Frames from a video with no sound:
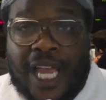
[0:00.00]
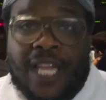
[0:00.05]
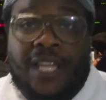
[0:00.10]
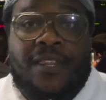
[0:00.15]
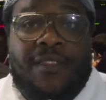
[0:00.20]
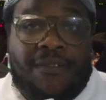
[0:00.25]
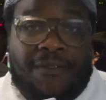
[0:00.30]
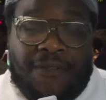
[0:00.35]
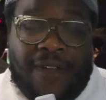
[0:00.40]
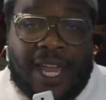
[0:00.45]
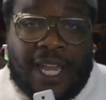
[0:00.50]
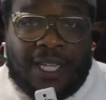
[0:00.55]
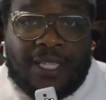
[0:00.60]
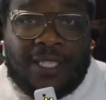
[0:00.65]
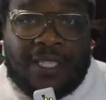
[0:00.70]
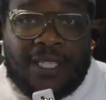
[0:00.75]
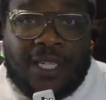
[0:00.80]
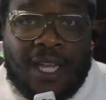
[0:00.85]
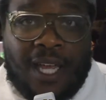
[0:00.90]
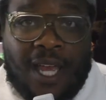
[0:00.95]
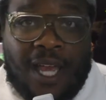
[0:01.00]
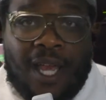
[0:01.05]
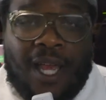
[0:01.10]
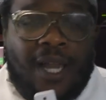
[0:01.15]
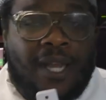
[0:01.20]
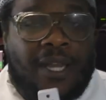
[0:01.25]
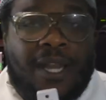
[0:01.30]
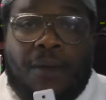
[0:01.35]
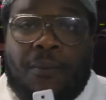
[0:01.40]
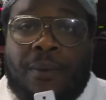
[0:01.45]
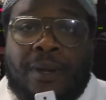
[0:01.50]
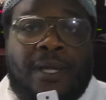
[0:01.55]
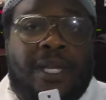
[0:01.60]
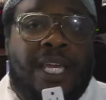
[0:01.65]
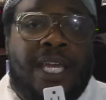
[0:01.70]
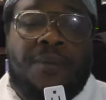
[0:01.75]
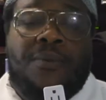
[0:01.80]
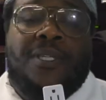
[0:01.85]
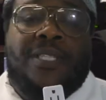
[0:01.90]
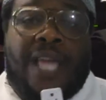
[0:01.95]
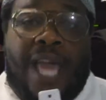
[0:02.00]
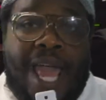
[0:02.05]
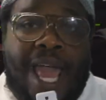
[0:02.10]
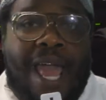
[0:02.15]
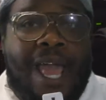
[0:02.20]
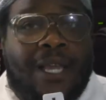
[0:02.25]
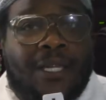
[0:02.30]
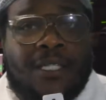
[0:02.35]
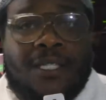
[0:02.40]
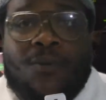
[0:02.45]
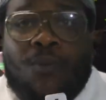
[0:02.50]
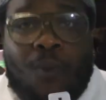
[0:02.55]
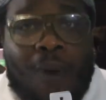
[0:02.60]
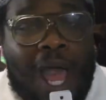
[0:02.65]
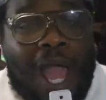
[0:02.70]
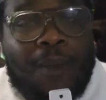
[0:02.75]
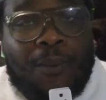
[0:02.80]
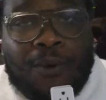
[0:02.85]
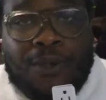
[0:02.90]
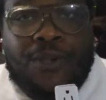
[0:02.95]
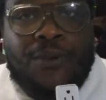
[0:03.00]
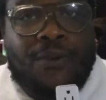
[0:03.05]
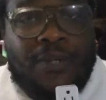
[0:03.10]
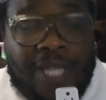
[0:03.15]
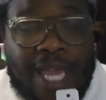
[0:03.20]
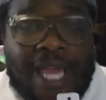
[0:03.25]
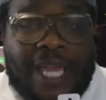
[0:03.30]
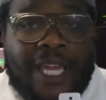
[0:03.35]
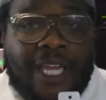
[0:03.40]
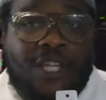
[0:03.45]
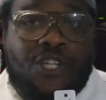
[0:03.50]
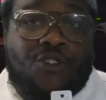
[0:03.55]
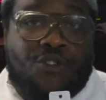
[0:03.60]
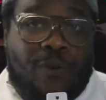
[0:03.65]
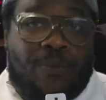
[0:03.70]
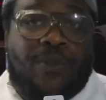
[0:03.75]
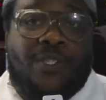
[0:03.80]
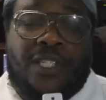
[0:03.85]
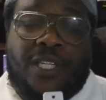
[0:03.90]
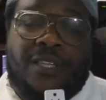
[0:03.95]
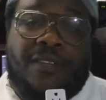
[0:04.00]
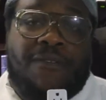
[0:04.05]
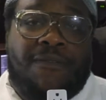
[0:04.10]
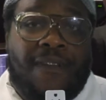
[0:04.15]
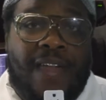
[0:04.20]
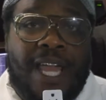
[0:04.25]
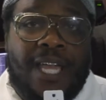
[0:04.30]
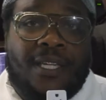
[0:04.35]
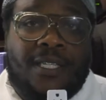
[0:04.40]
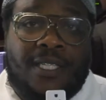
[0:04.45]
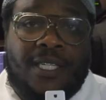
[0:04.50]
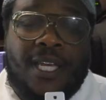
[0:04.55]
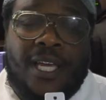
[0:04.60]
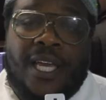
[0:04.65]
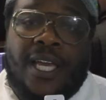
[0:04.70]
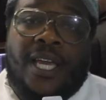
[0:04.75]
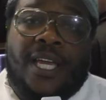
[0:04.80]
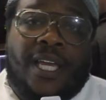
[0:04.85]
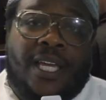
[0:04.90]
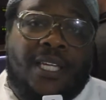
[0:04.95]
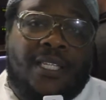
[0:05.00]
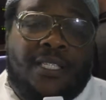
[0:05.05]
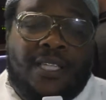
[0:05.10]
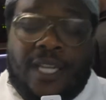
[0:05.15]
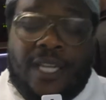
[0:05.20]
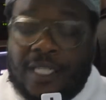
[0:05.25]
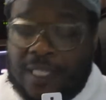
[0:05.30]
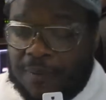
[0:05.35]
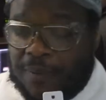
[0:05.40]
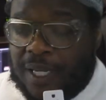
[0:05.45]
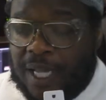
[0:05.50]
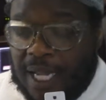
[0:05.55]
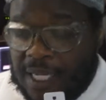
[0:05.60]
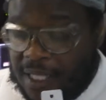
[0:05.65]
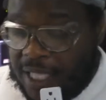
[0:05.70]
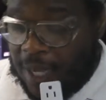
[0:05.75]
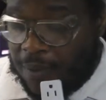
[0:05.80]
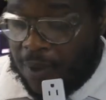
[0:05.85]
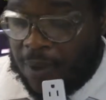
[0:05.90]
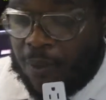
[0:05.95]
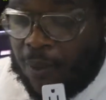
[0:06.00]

in the face. Now, when he was asked, why were you decking strippers in the face? He said it's because they were